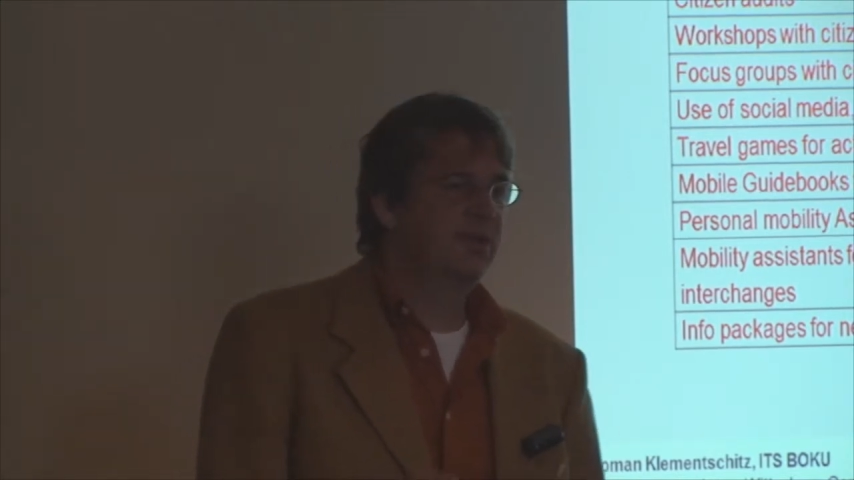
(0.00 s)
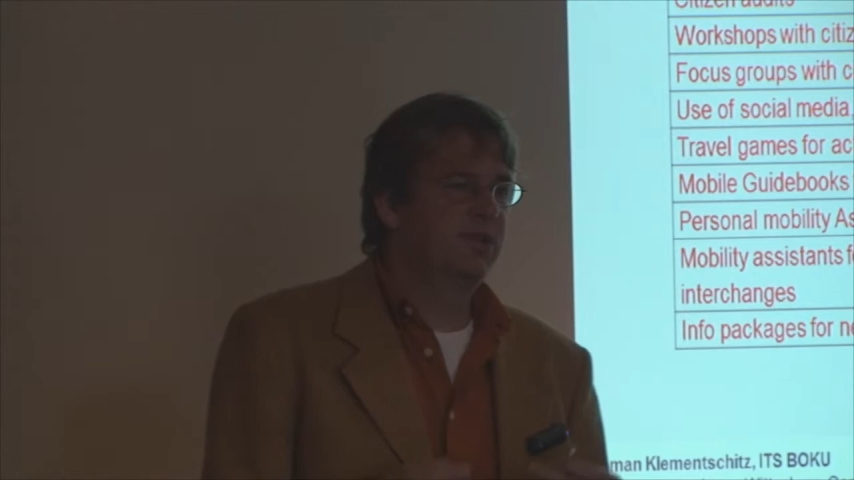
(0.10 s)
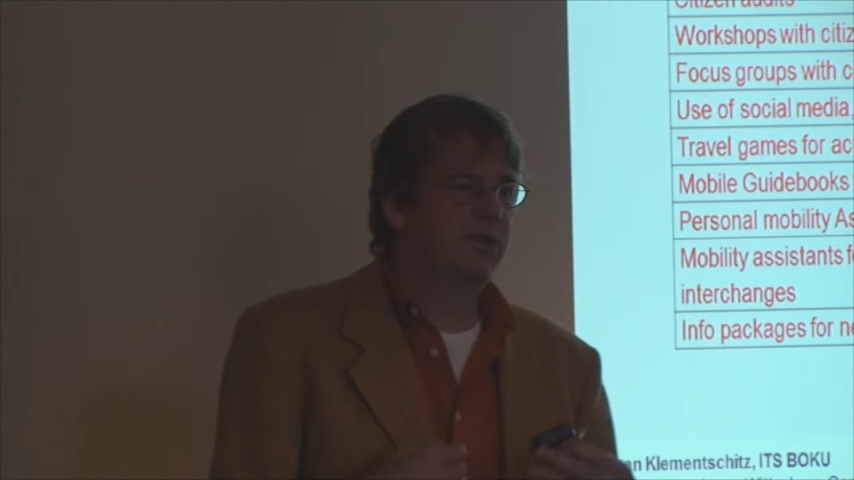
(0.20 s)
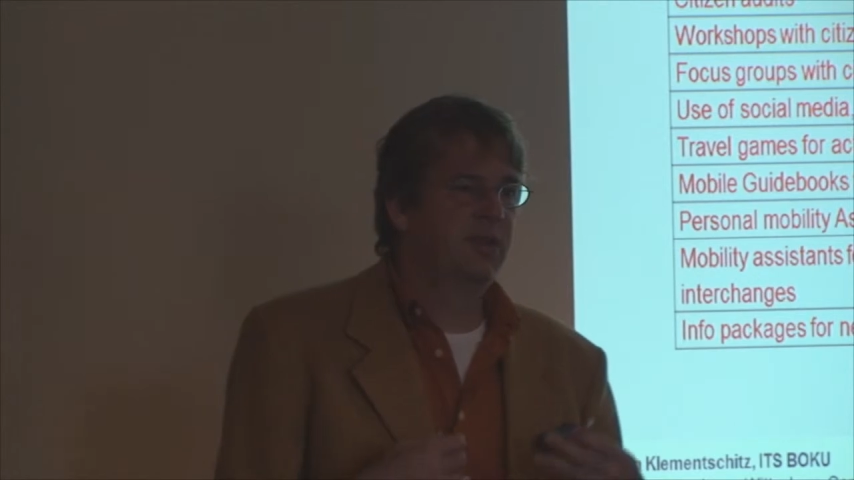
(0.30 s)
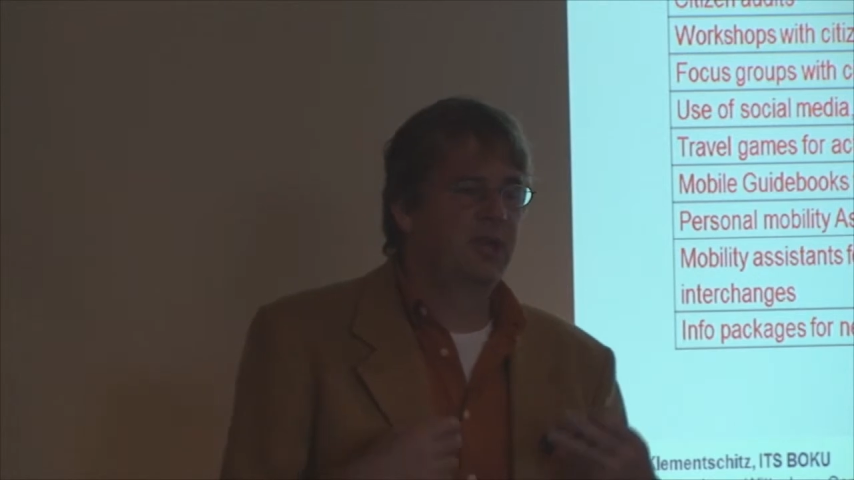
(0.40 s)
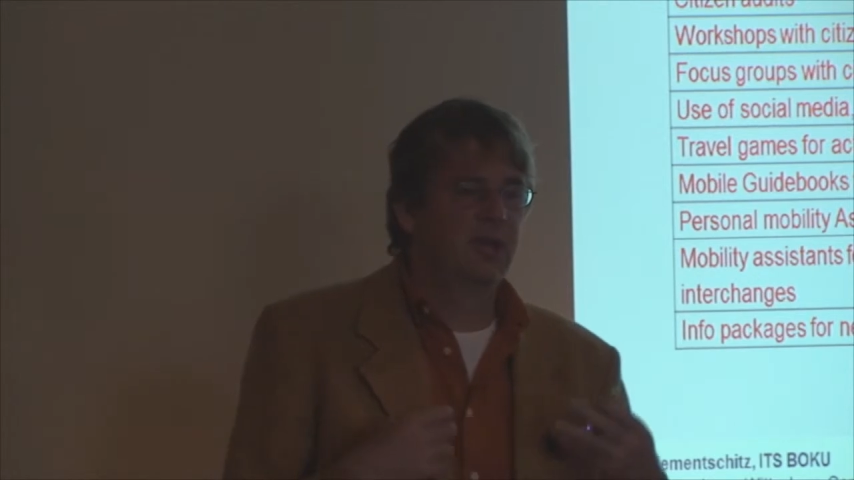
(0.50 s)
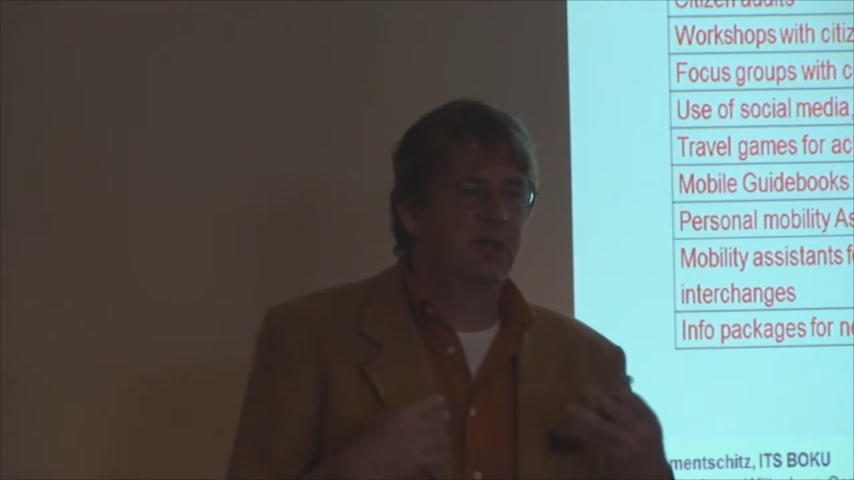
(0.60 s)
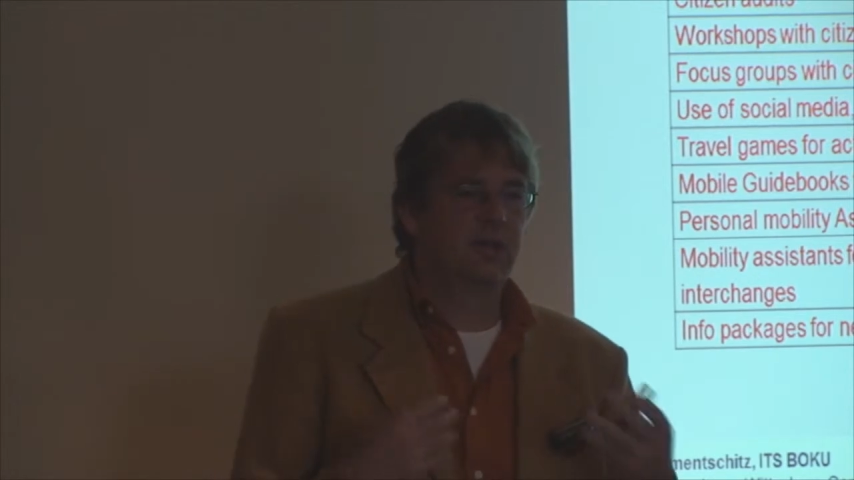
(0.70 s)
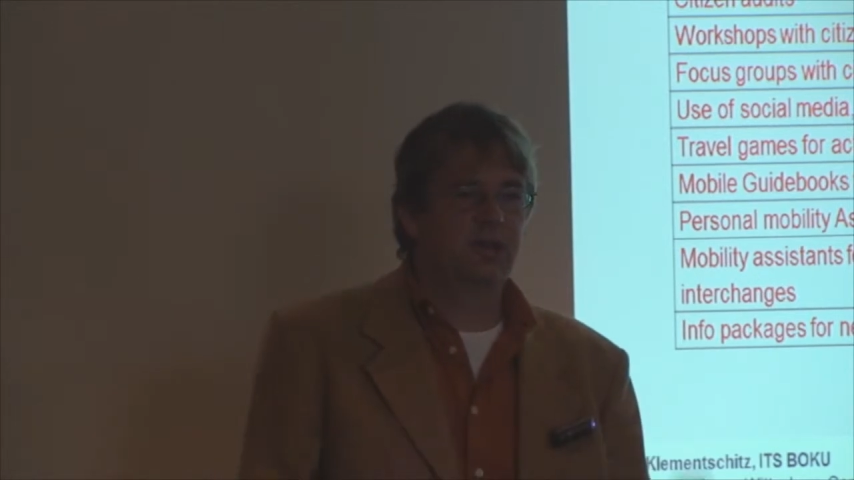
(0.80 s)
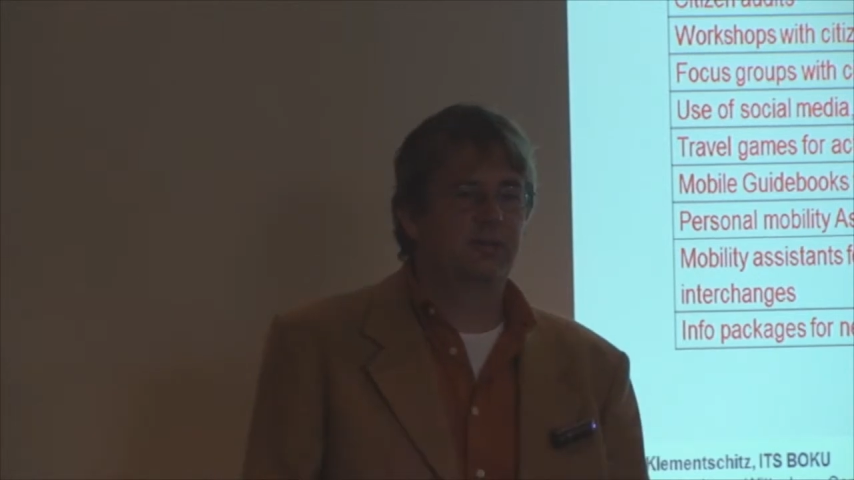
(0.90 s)
print
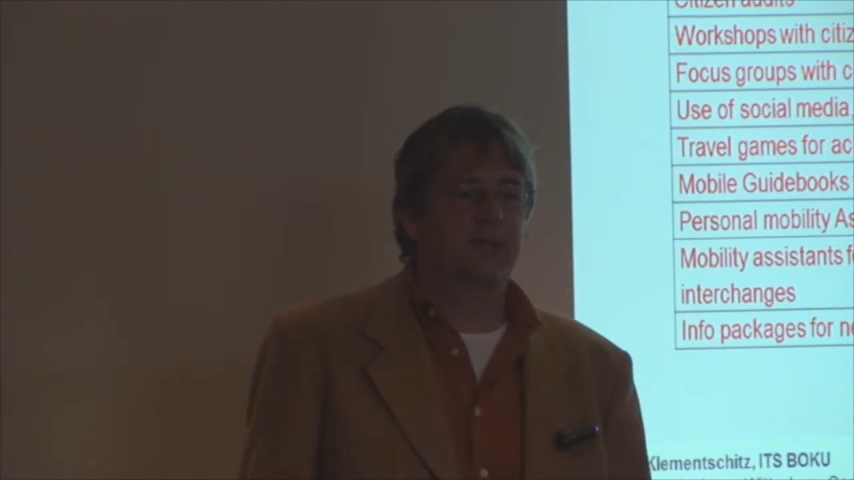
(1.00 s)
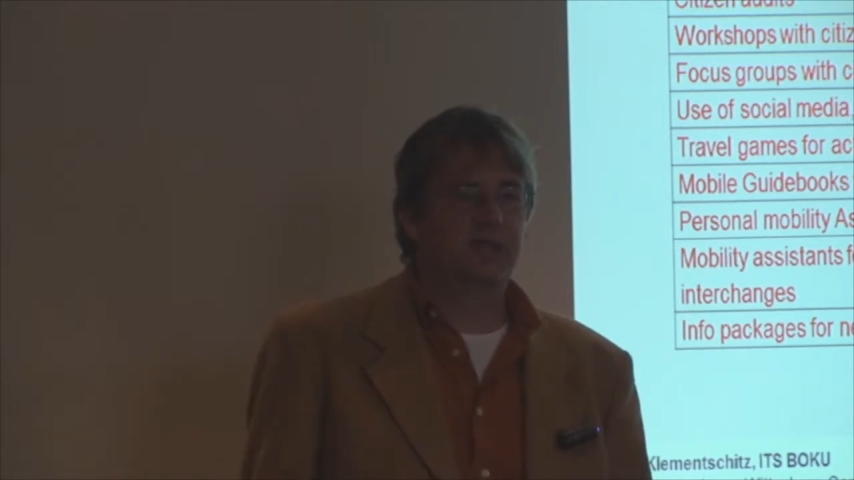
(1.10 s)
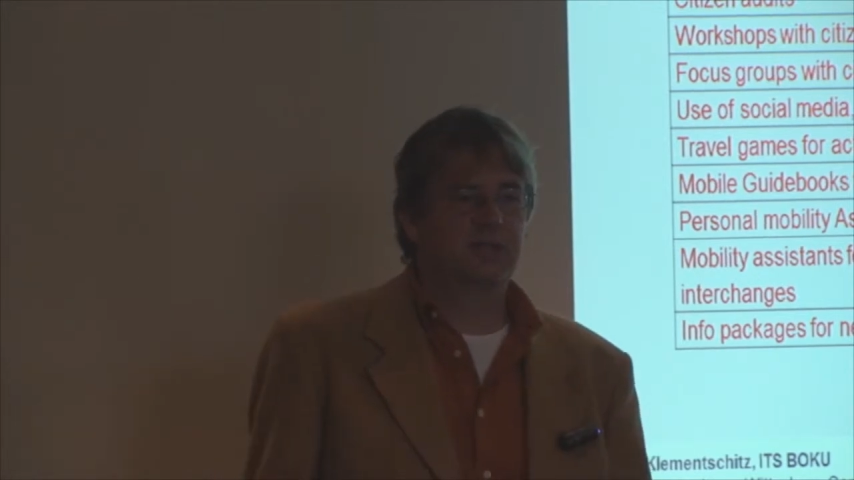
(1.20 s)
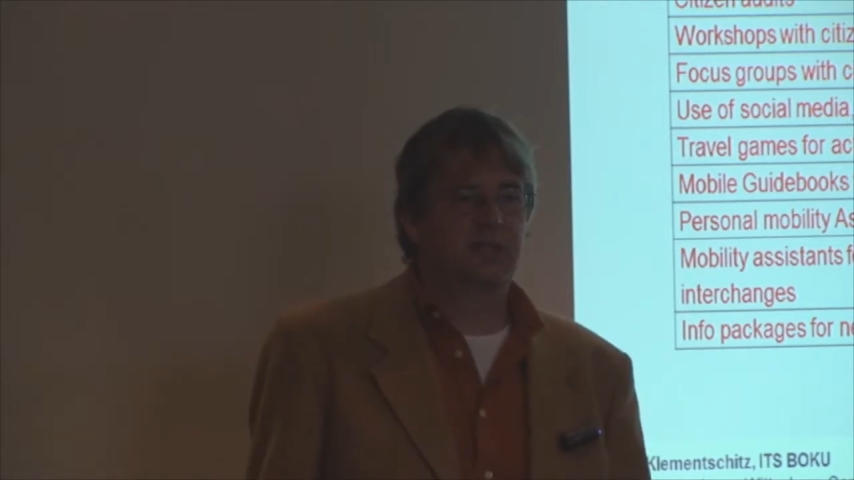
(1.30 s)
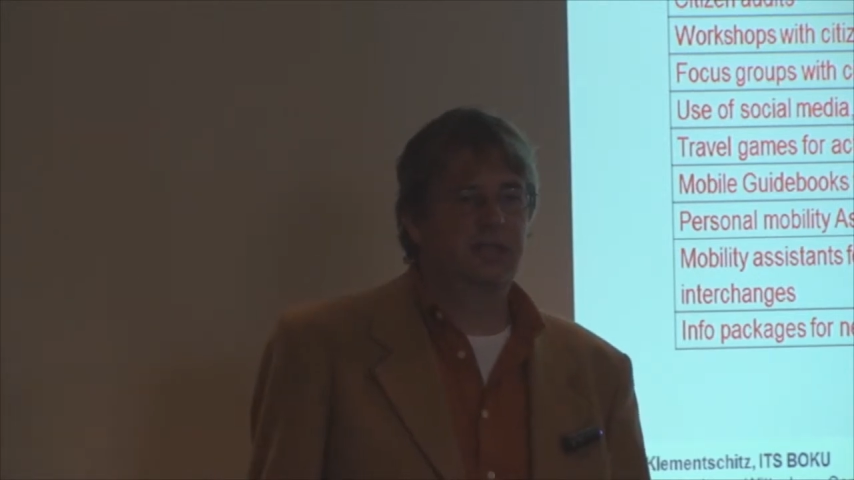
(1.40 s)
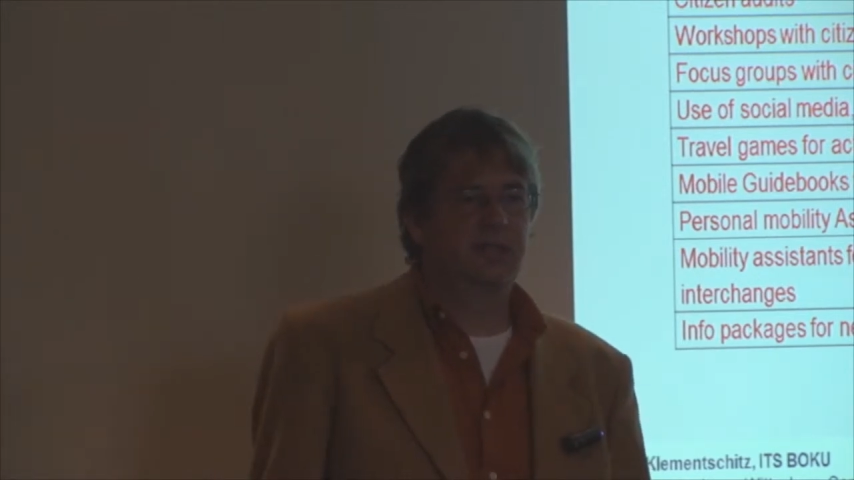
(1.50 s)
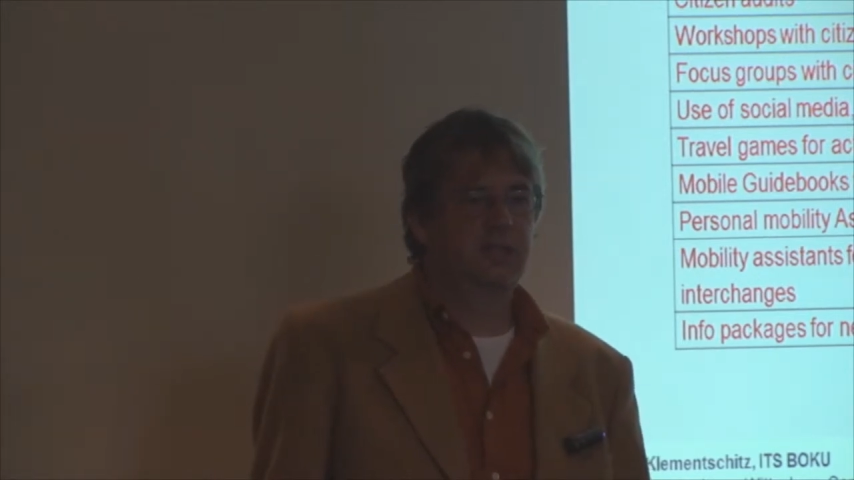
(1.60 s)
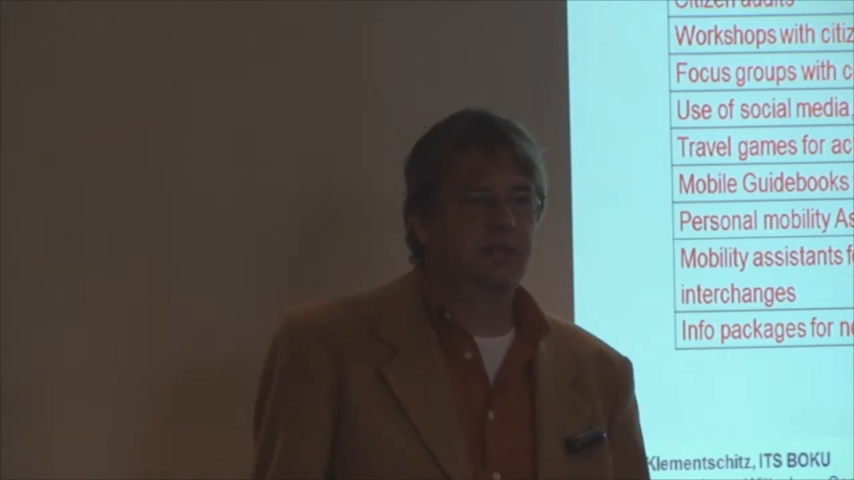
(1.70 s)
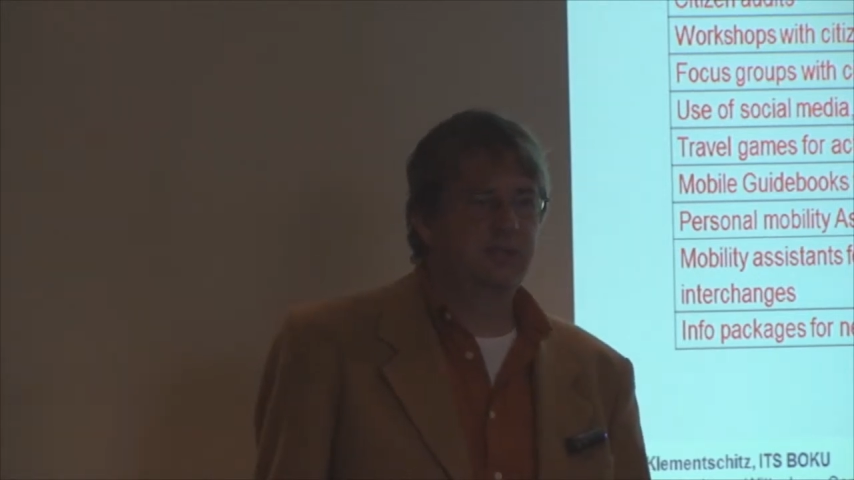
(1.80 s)
especially